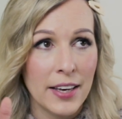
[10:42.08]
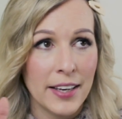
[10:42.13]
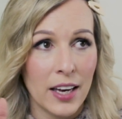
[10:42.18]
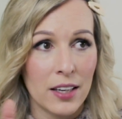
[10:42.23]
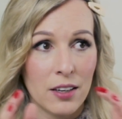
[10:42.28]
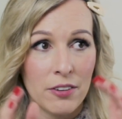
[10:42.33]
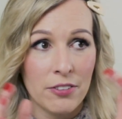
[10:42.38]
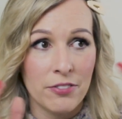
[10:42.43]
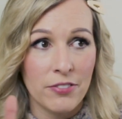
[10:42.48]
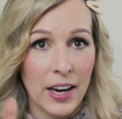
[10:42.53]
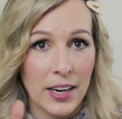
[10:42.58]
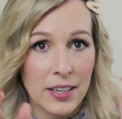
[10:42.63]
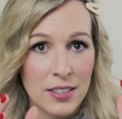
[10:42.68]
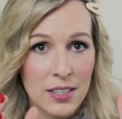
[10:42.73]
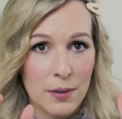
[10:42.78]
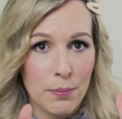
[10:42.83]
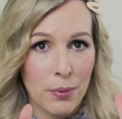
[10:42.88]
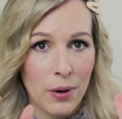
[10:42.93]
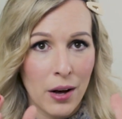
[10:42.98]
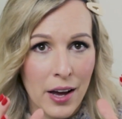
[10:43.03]
get
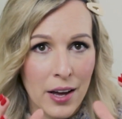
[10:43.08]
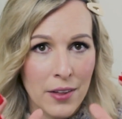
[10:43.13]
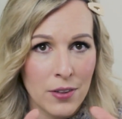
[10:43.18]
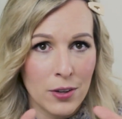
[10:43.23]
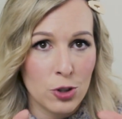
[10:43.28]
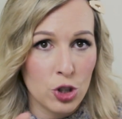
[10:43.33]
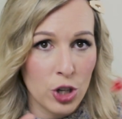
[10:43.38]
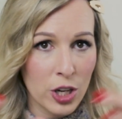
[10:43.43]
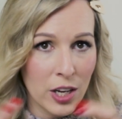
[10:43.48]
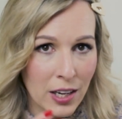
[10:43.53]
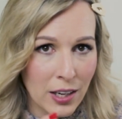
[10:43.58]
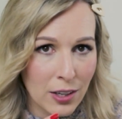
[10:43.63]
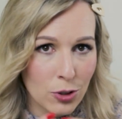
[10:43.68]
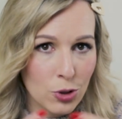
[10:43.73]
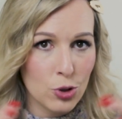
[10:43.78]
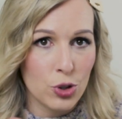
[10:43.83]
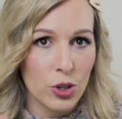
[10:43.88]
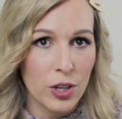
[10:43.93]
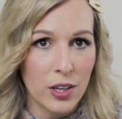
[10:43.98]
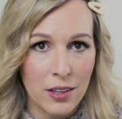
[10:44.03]
affected by the
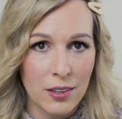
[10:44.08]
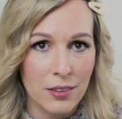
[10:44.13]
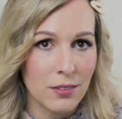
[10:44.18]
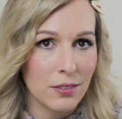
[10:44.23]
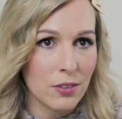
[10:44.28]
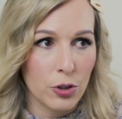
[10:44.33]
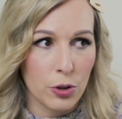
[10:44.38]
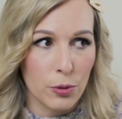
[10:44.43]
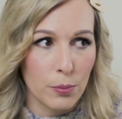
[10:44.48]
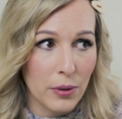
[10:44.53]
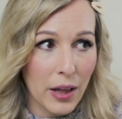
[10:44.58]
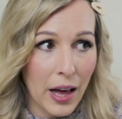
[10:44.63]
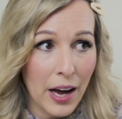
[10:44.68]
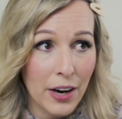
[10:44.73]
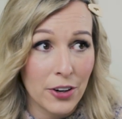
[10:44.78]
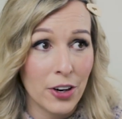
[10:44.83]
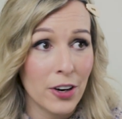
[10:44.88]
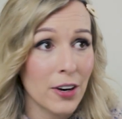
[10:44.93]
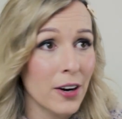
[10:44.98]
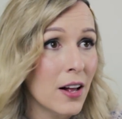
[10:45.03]
change in your
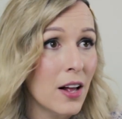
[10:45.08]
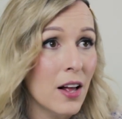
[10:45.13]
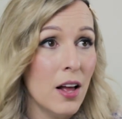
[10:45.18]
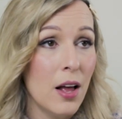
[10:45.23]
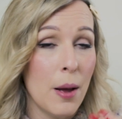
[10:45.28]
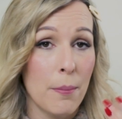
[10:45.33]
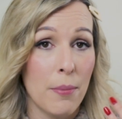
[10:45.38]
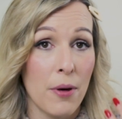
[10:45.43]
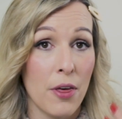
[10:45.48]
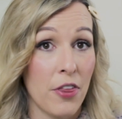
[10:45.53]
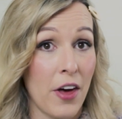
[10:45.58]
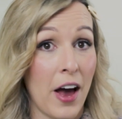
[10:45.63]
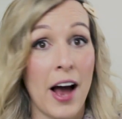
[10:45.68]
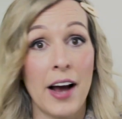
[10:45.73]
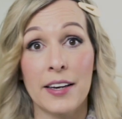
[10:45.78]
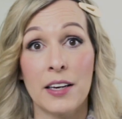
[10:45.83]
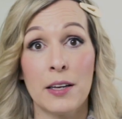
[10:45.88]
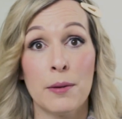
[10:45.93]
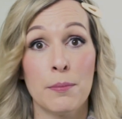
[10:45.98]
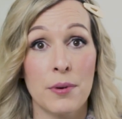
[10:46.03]
bladder, but
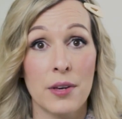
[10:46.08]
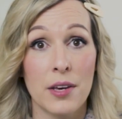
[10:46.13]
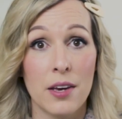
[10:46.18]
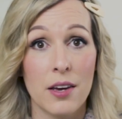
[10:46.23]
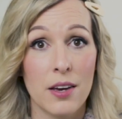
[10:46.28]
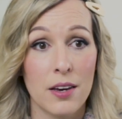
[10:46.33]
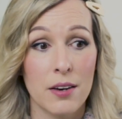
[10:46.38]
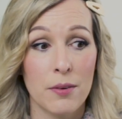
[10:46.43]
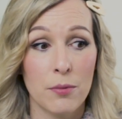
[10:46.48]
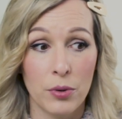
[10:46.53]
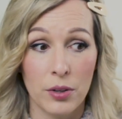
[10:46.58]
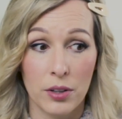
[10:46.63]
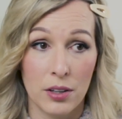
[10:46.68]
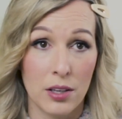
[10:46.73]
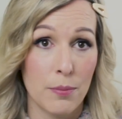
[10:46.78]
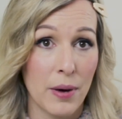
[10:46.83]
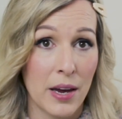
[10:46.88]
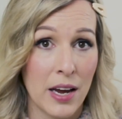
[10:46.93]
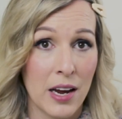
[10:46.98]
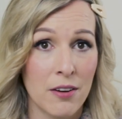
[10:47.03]
that can be
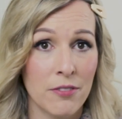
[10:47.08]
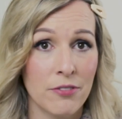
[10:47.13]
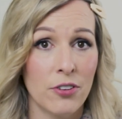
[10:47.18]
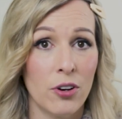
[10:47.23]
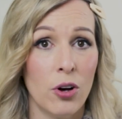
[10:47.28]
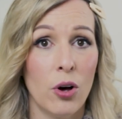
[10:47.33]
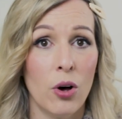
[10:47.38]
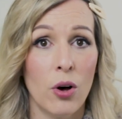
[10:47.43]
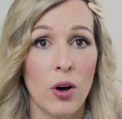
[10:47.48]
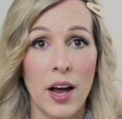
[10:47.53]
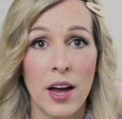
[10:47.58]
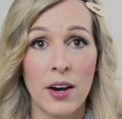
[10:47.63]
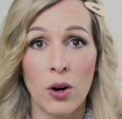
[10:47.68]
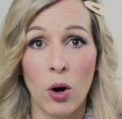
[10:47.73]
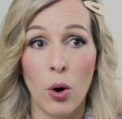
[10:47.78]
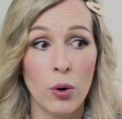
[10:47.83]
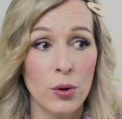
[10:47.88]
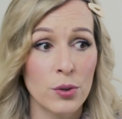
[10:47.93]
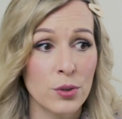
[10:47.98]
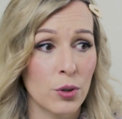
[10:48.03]
really painful, and
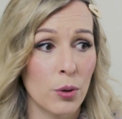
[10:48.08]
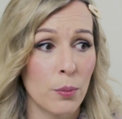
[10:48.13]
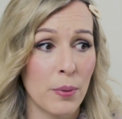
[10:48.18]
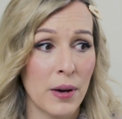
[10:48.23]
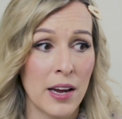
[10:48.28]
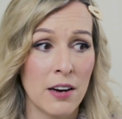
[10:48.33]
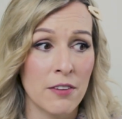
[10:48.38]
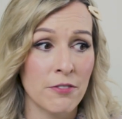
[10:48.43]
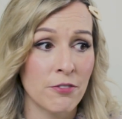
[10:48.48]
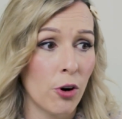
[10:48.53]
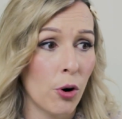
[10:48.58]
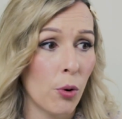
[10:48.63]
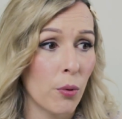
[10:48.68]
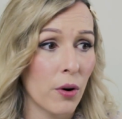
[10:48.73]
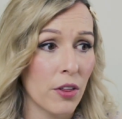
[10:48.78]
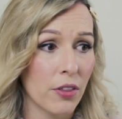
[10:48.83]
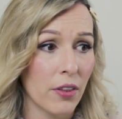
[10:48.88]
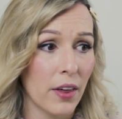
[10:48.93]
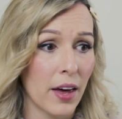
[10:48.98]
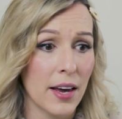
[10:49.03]
also painful
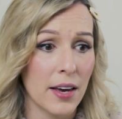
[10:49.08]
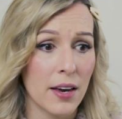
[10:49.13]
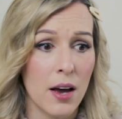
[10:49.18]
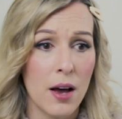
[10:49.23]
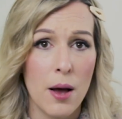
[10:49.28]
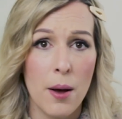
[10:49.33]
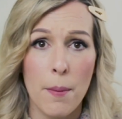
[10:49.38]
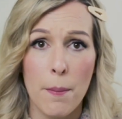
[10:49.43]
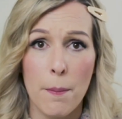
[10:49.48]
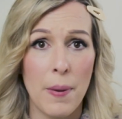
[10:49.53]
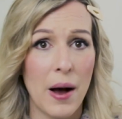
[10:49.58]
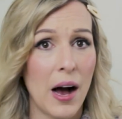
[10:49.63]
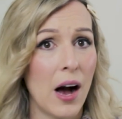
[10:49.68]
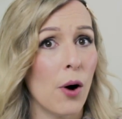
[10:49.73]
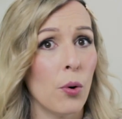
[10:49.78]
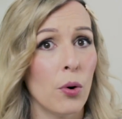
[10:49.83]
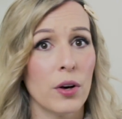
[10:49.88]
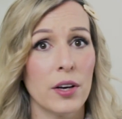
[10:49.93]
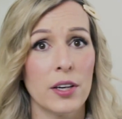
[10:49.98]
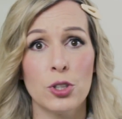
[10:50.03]
with like
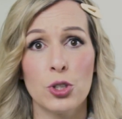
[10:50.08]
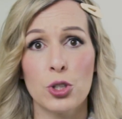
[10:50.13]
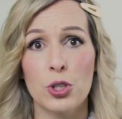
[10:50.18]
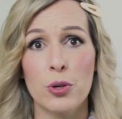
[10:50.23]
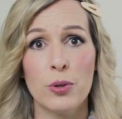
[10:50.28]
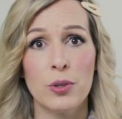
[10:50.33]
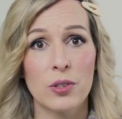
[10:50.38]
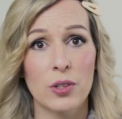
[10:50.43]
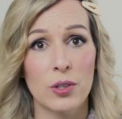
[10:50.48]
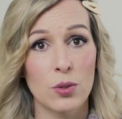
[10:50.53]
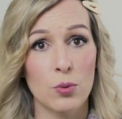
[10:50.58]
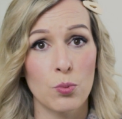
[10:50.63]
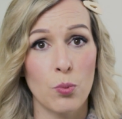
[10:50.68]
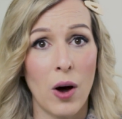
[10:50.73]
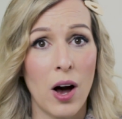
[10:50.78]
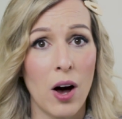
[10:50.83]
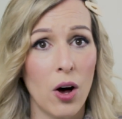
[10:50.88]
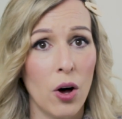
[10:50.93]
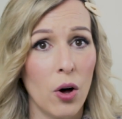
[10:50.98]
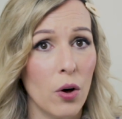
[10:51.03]
bowel issues as
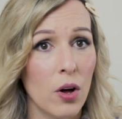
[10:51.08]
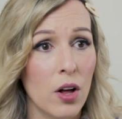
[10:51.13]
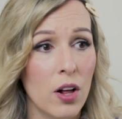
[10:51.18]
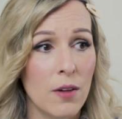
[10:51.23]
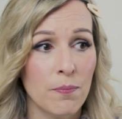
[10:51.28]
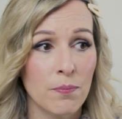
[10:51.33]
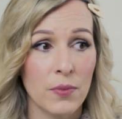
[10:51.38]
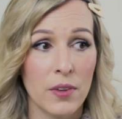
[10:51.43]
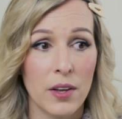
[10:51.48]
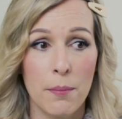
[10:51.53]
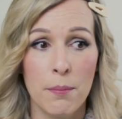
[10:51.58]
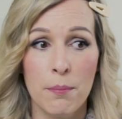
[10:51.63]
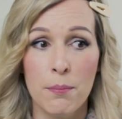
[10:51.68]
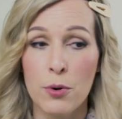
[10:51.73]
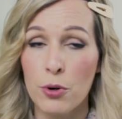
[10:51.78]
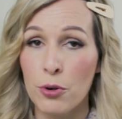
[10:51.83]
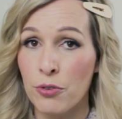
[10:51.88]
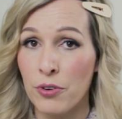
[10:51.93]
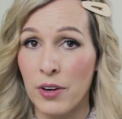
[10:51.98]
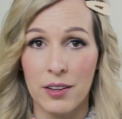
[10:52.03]
well.
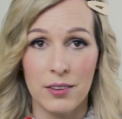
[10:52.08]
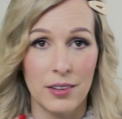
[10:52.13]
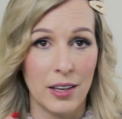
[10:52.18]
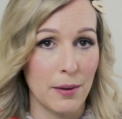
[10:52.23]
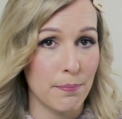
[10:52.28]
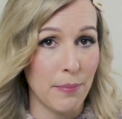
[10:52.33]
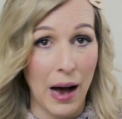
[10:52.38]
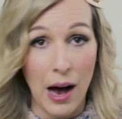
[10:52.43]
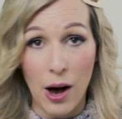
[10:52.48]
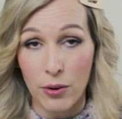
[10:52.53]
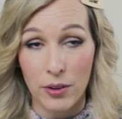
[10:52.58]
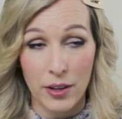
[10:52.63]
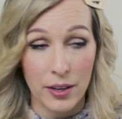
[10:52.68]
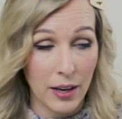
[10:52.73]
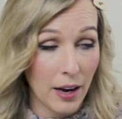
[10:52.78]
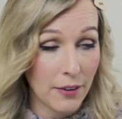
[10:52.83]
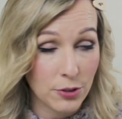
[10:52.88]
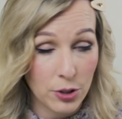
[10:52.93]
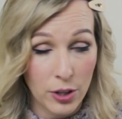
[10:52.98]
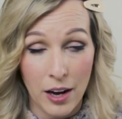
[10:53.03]
Moving like bowel, like
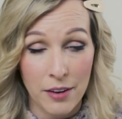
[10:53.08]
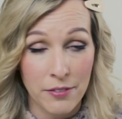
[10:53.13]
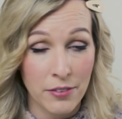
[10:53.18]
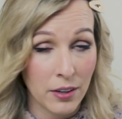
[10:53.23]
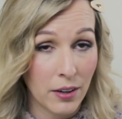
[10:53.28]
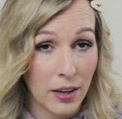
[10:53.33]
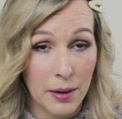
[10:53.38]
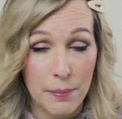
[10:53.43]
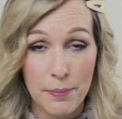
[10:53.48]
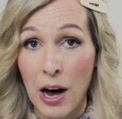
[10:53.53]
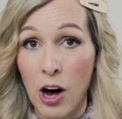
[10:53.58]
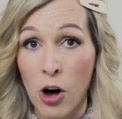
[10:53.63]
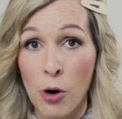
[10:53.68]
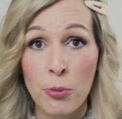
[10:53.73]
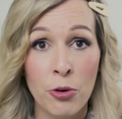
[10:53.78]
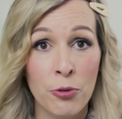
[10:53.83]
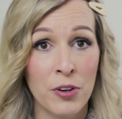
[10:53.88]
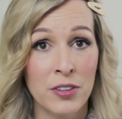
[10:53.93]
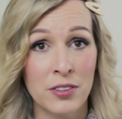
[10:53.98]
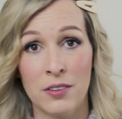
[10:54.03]
after having like bowel
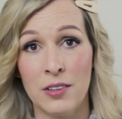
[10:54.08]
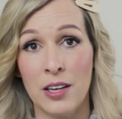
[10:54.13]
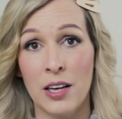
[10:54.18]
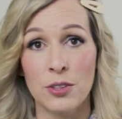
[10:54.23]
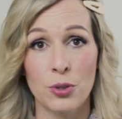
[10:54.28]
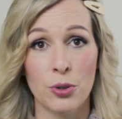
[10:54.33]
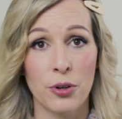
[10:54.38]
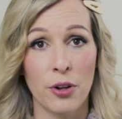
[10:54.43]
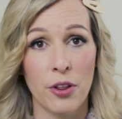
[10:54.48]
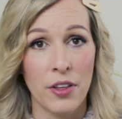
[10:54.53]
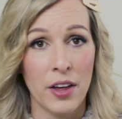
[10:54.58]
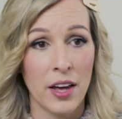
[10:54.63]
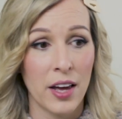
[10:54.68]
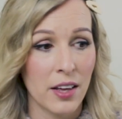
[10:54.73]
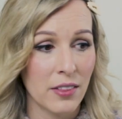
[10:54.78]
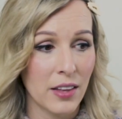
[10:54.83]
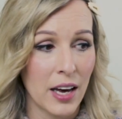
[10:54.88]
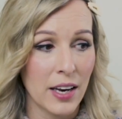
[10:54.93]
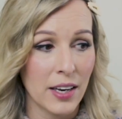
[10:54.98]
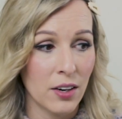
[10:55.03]
movements and that sort of
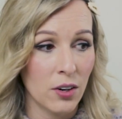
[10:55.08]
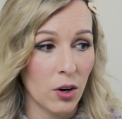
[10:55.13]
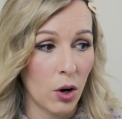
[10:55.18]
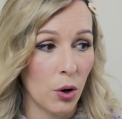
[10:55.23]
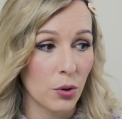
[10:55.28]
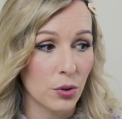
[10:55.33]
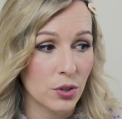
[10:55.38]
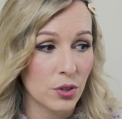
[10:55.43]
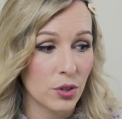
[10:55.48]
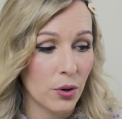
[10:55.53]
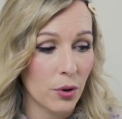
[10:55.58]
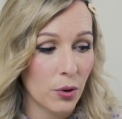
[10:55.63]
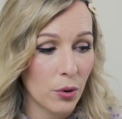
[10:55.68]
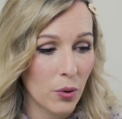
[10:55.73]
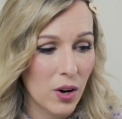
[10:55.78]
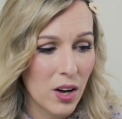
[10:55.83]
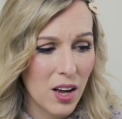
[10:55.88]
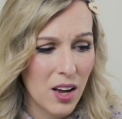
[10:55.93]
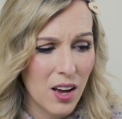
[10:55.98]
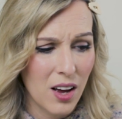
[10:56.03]
thing, that can also